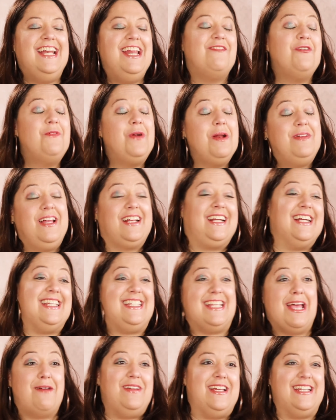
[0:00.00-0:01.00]
never want to be like
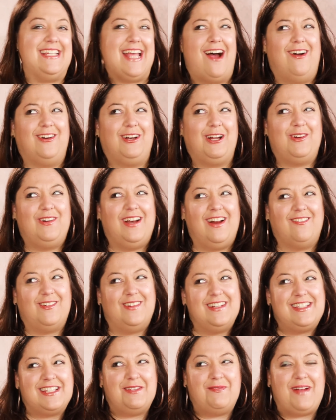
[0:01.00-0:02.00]
a Debbie Downer when
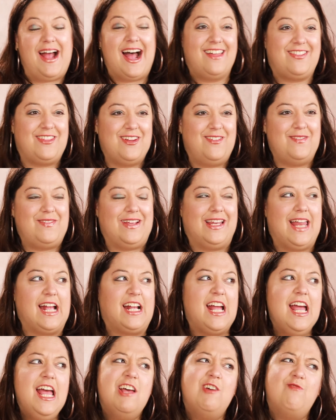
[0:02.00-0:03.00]
everyone's in the bathroom and be
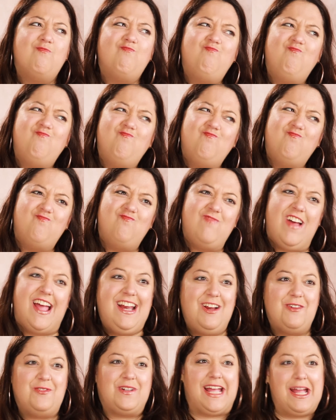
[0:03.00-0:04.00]
like, hmm,
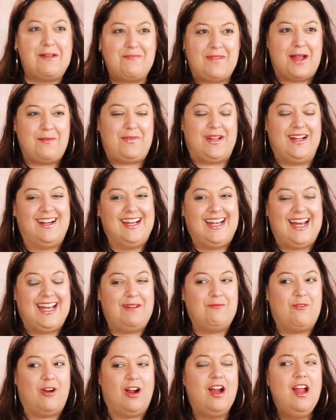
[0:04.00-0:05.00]
I don't get my period
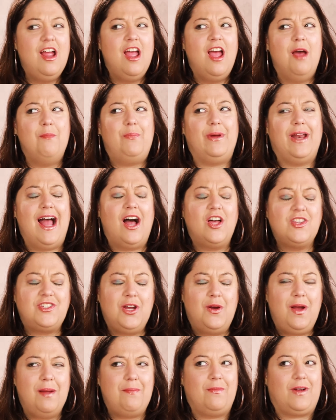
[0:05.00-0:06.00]
anymore. But
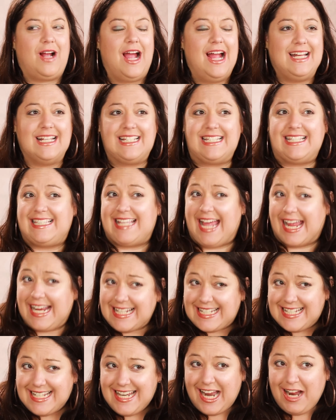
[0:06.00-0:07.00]
also, I'm kind of
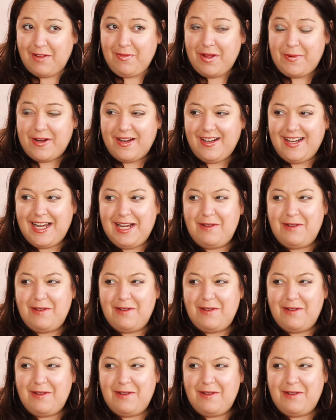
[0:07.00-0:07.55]
psyched to not have my period